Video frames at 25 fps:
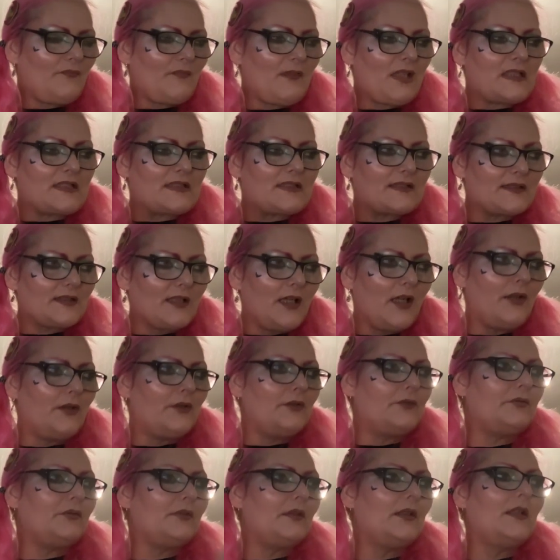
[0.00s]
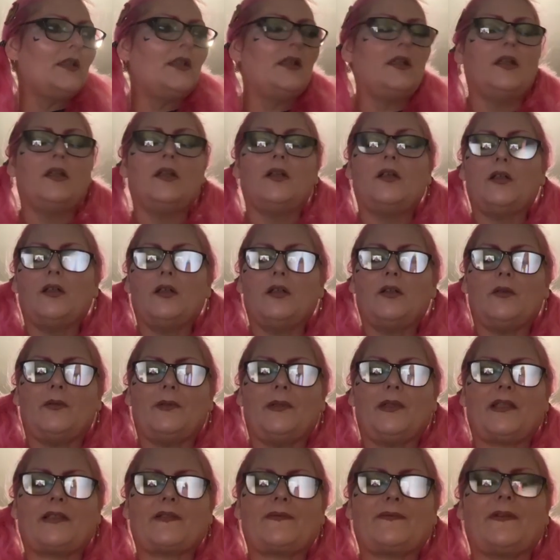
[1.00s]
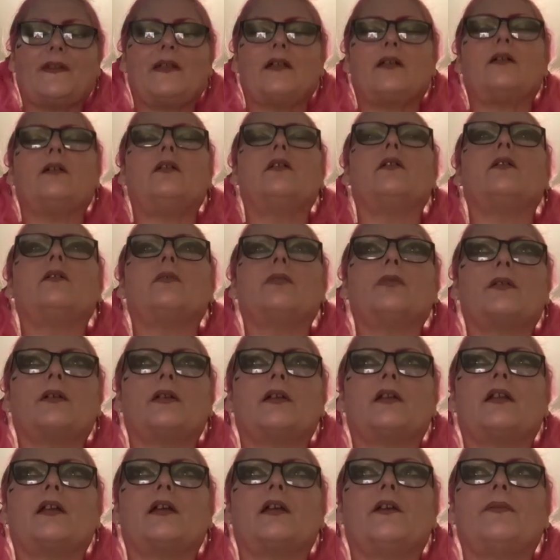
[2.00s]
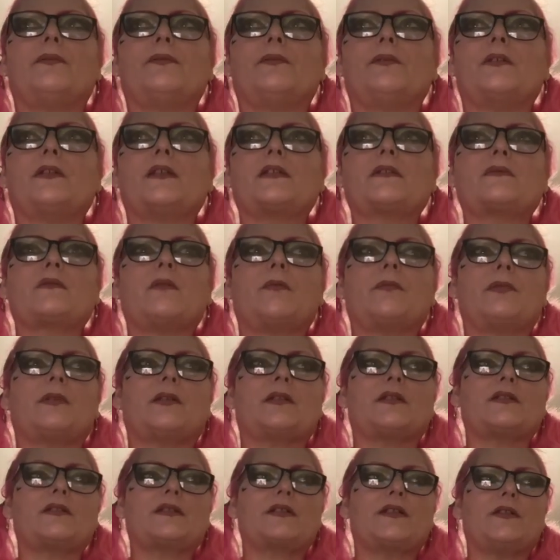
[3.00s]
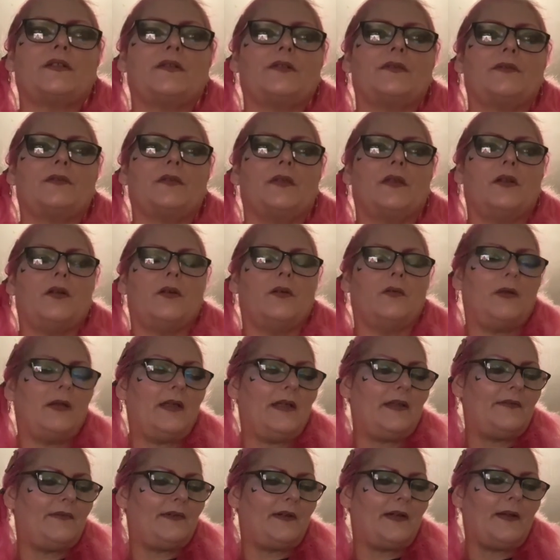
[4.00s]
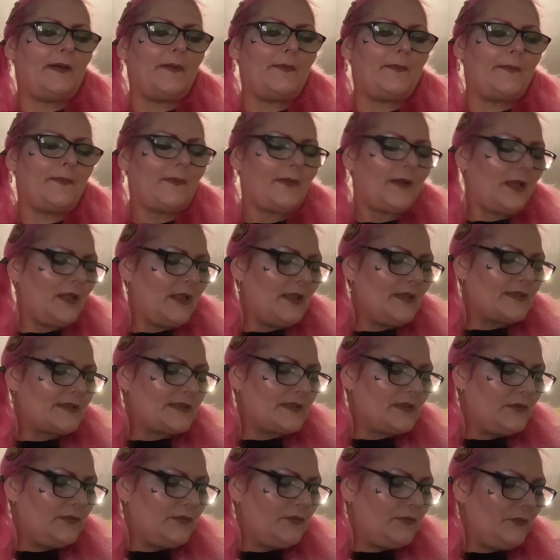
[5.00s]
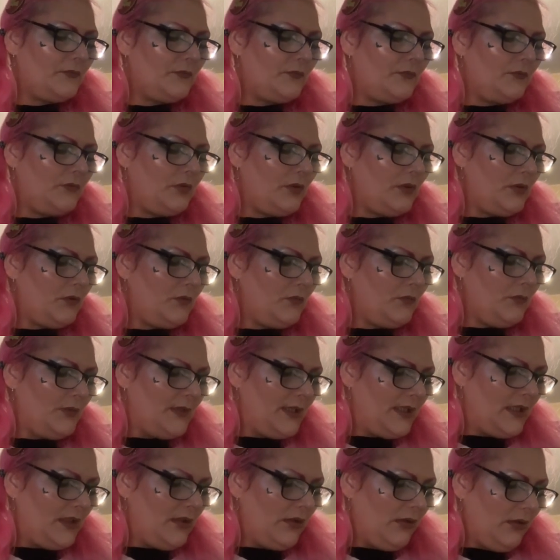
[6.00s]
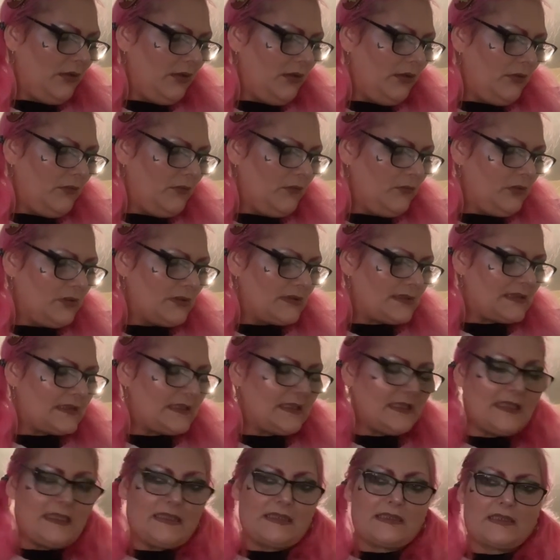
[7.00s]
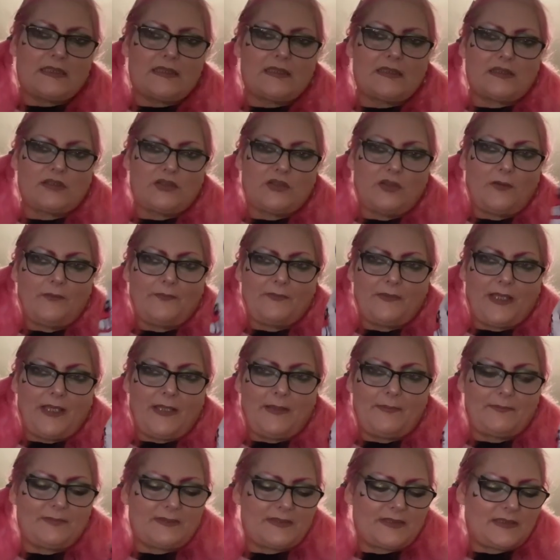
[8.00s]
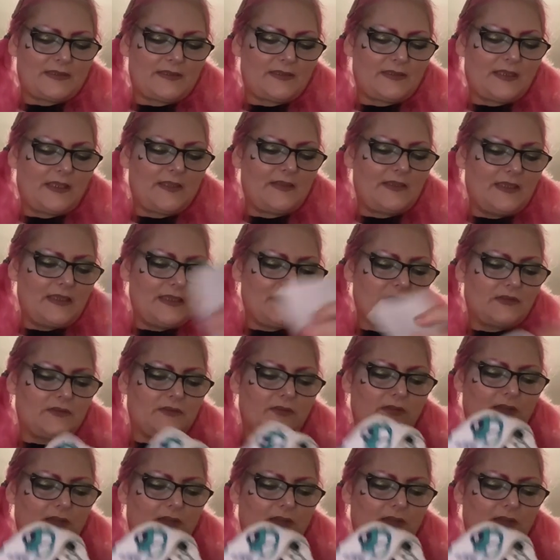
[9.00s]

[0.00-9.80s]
So we had to think, oh, we've got to go through this, what we're going to do, whatever. So what we got was, these are the top naps. Now these look